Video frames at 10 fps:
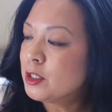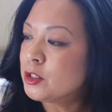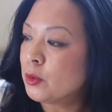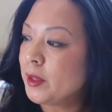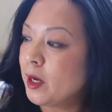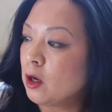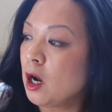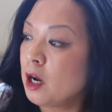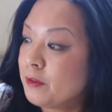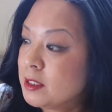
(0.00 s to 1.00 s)
So they are
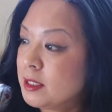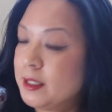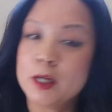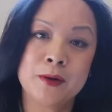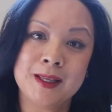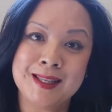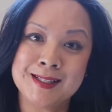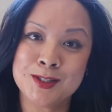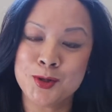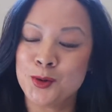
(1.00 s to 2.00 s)
obviously gearing
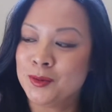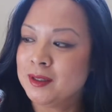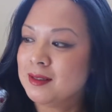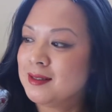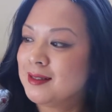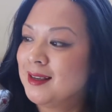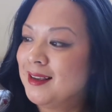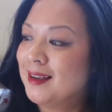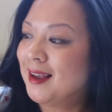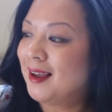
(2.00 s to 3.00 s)
this towards
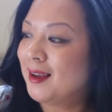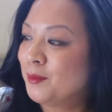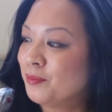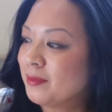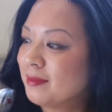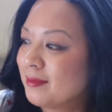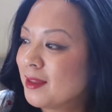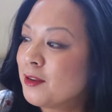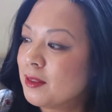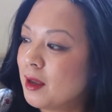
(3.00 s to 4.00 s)

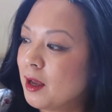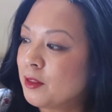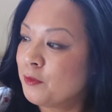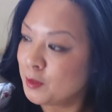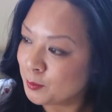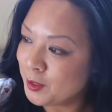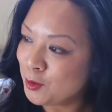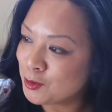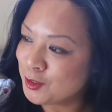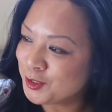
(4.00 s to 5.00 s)
the
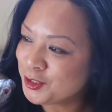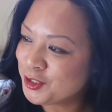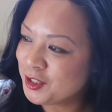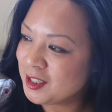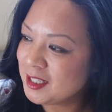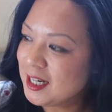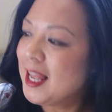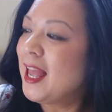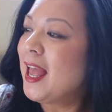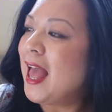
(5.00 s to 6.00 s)
Filipino culture.
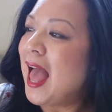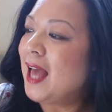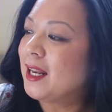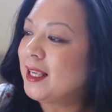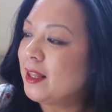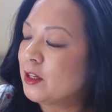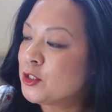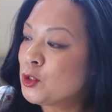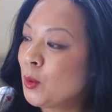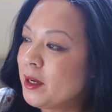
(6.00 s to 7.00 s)
And again,
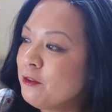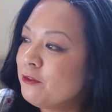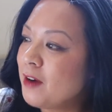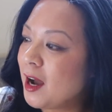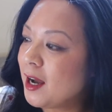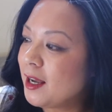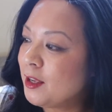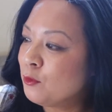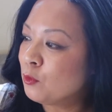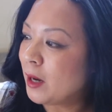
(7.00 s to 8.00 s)
there's
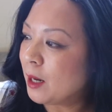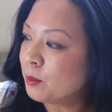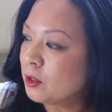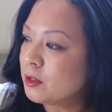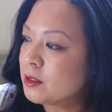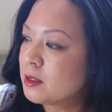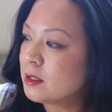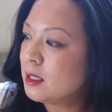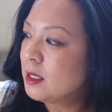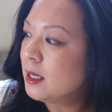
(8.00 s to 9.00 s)
25
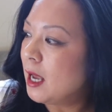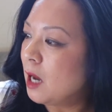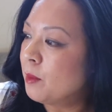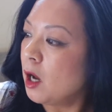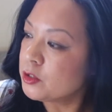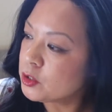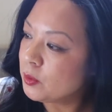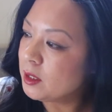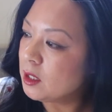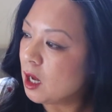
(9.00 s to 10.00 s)
wrappers, also
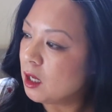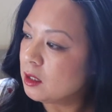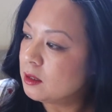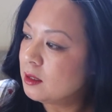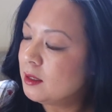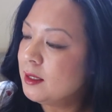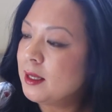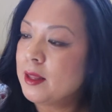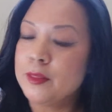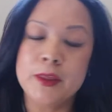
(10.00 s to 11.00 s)
halal.
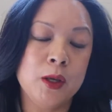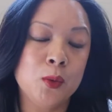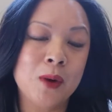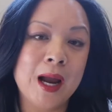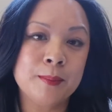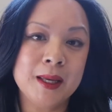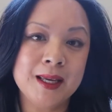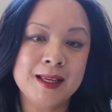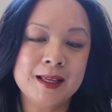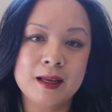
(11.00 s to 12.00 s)
The
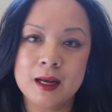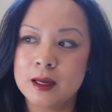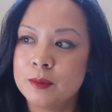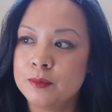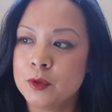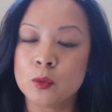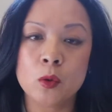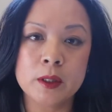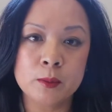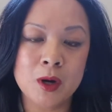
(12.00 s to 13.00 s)
wrapping, the
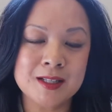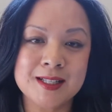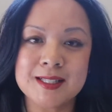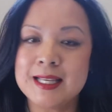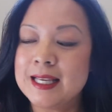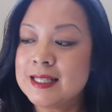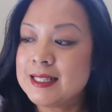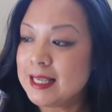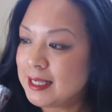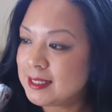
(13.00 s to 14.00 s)
rolling process
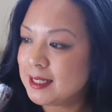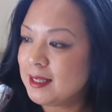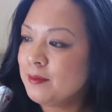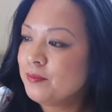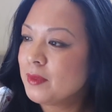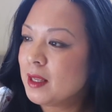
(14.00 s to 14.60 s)
is easy.